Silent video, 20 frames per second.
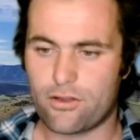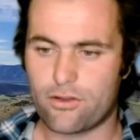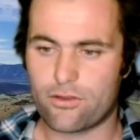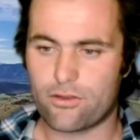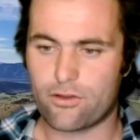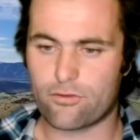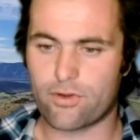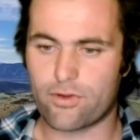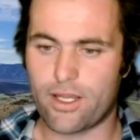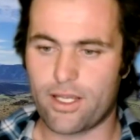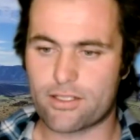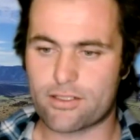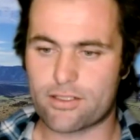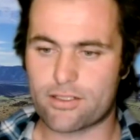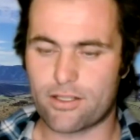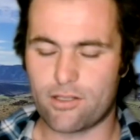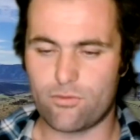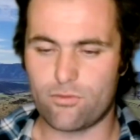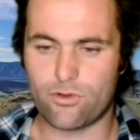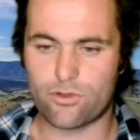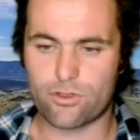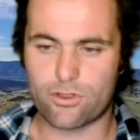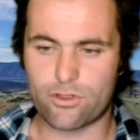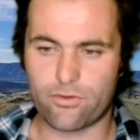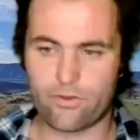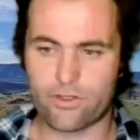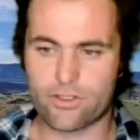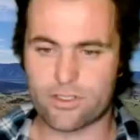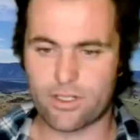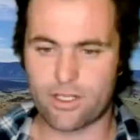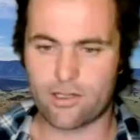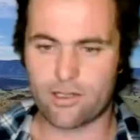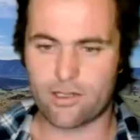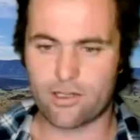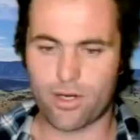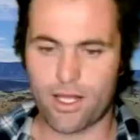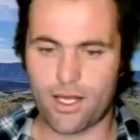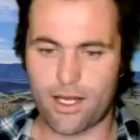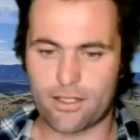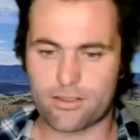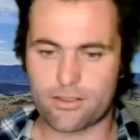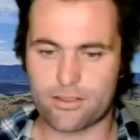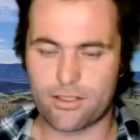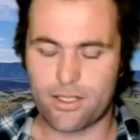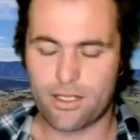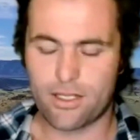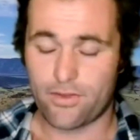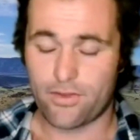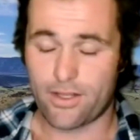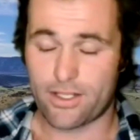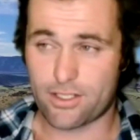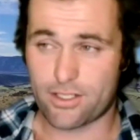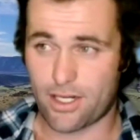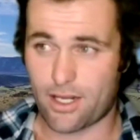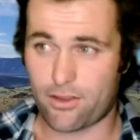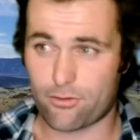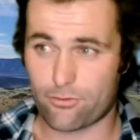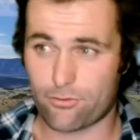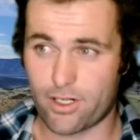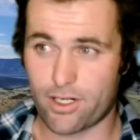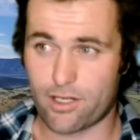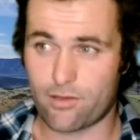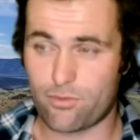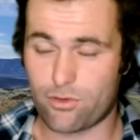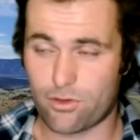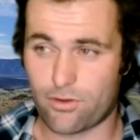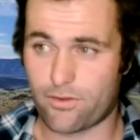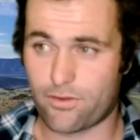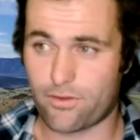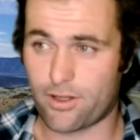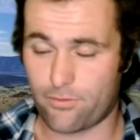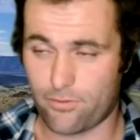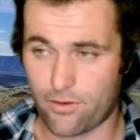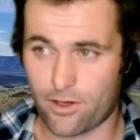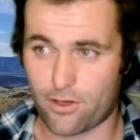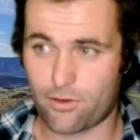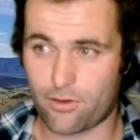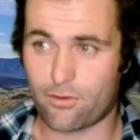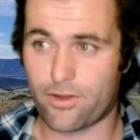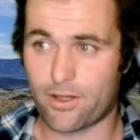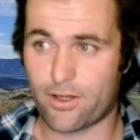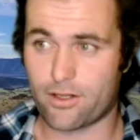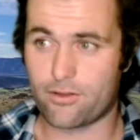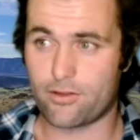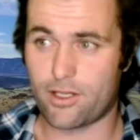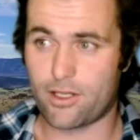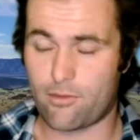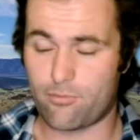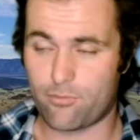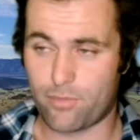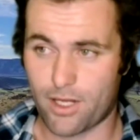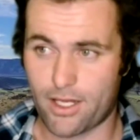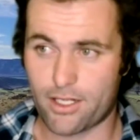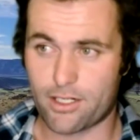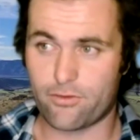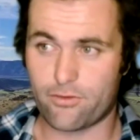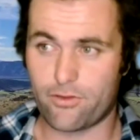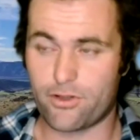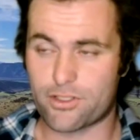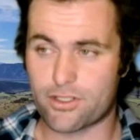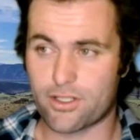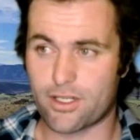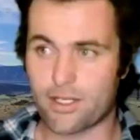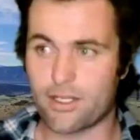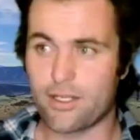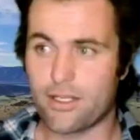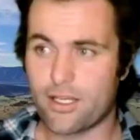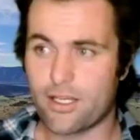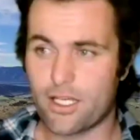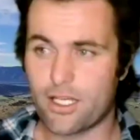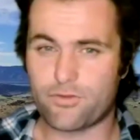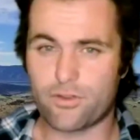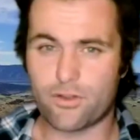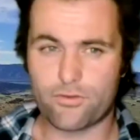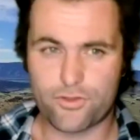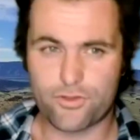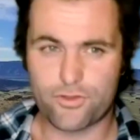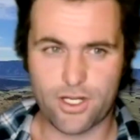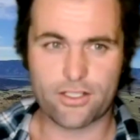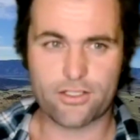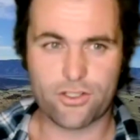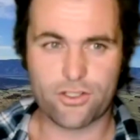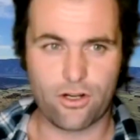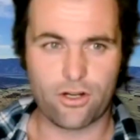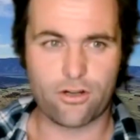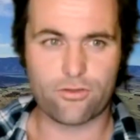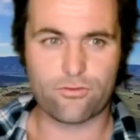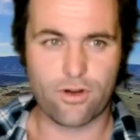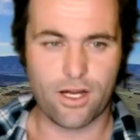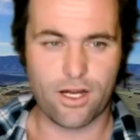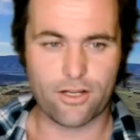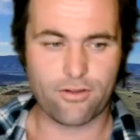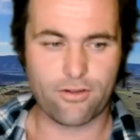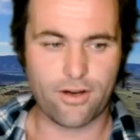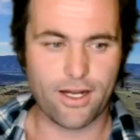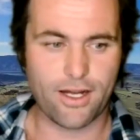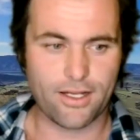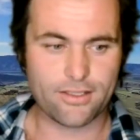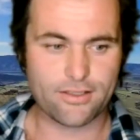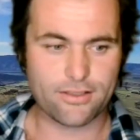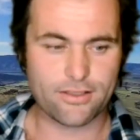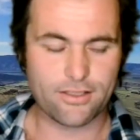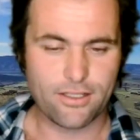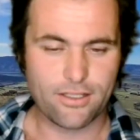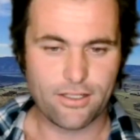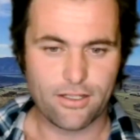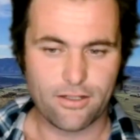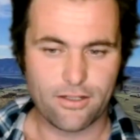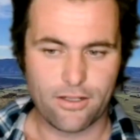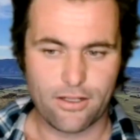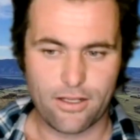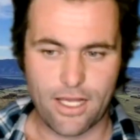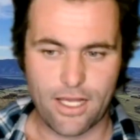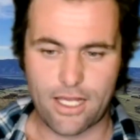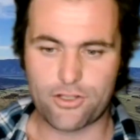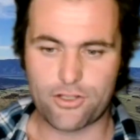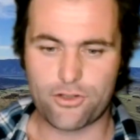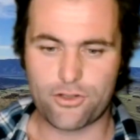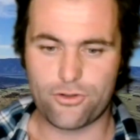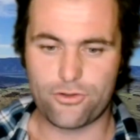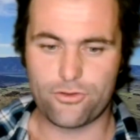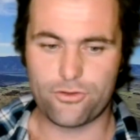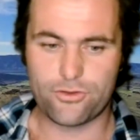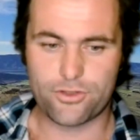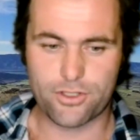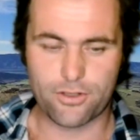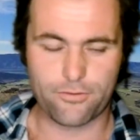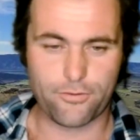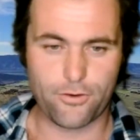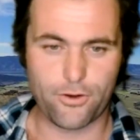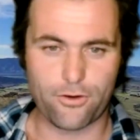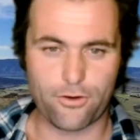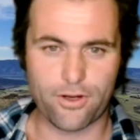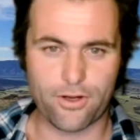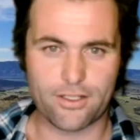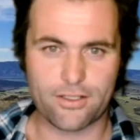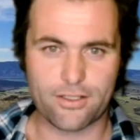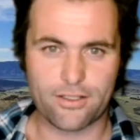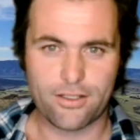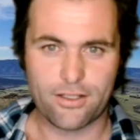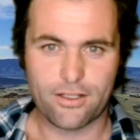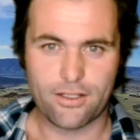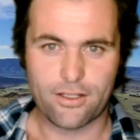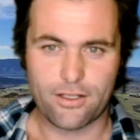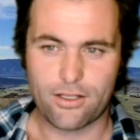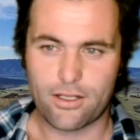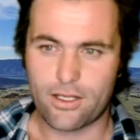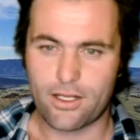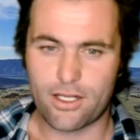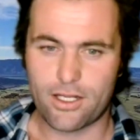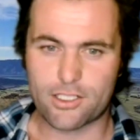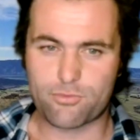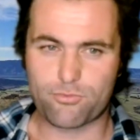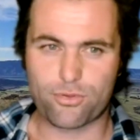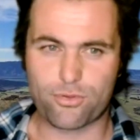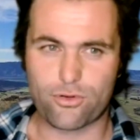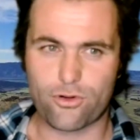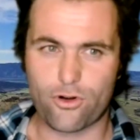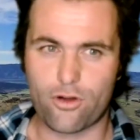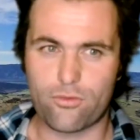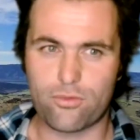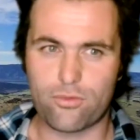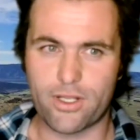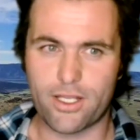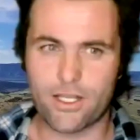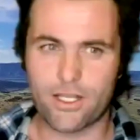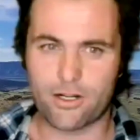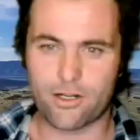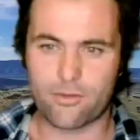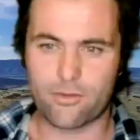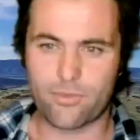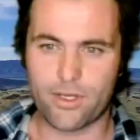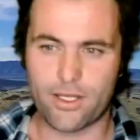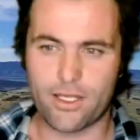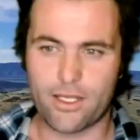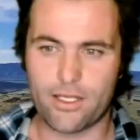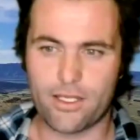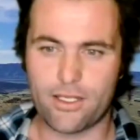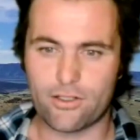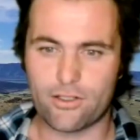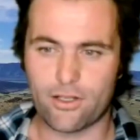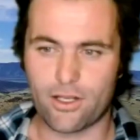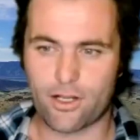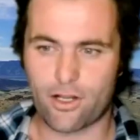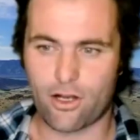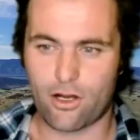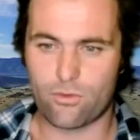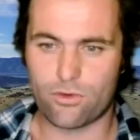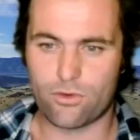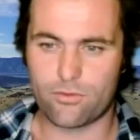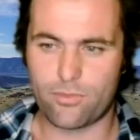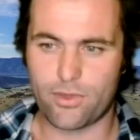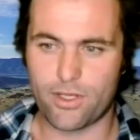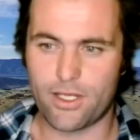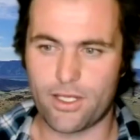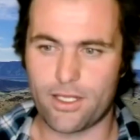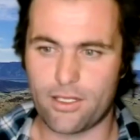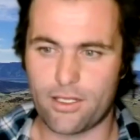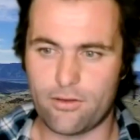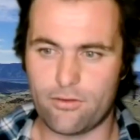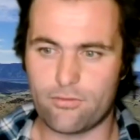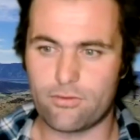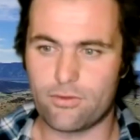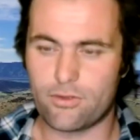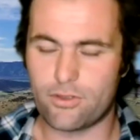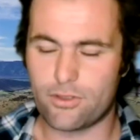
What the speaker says: the rest and the more diversity of plants, that's another really important thing. Final thing, plant diversity. If you've just got ryegrass and you defer it, it's probably going to be like, I would be